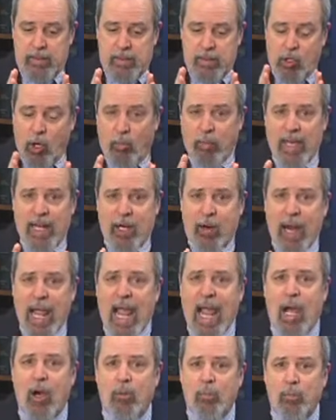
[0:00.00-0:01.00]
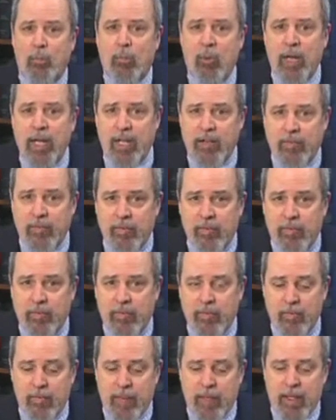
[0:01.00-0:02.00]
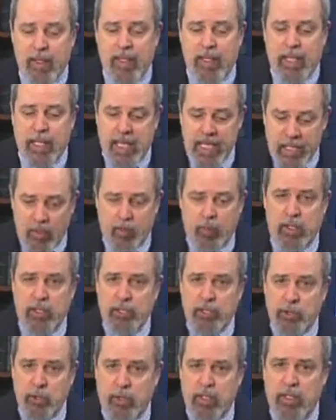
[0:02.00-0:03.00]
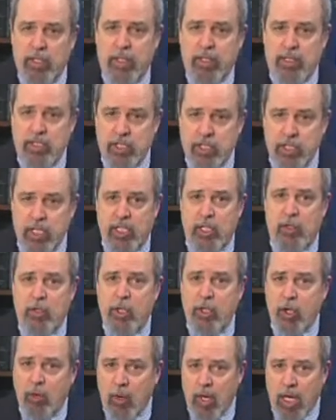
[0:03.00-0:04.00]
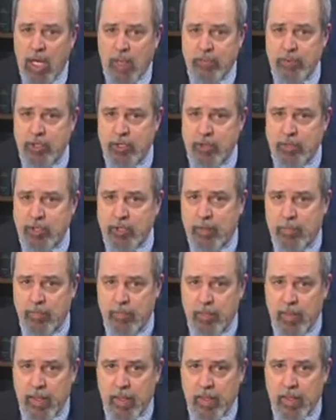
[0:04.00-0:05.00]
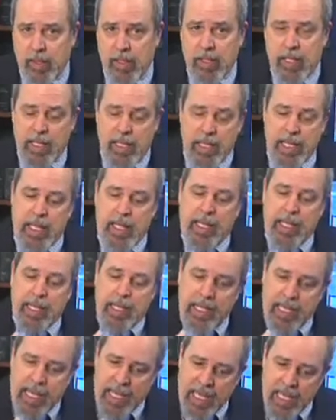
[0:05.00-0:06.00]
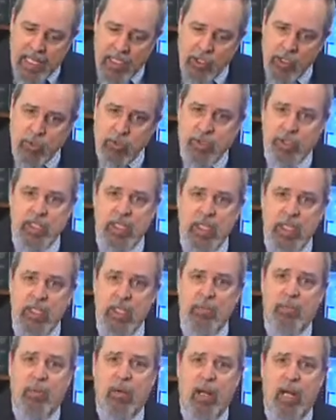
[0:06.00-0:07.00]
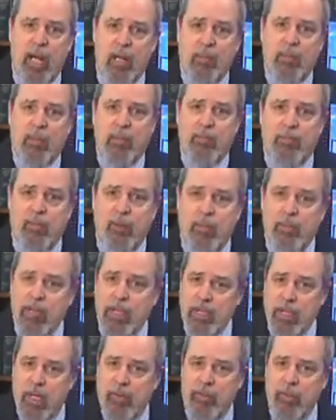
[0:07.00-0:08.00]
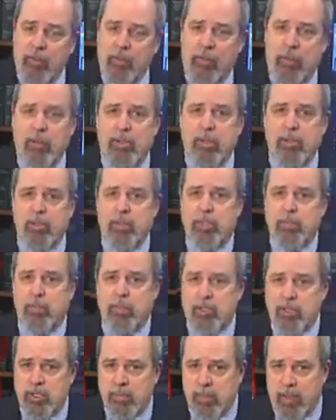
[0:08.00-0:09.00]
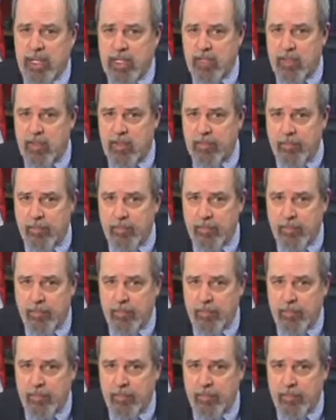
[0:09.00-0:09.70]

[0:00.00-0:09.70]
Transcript: no matter how brief, in which you can consider your options. Can you see the problem from the other person's perspective?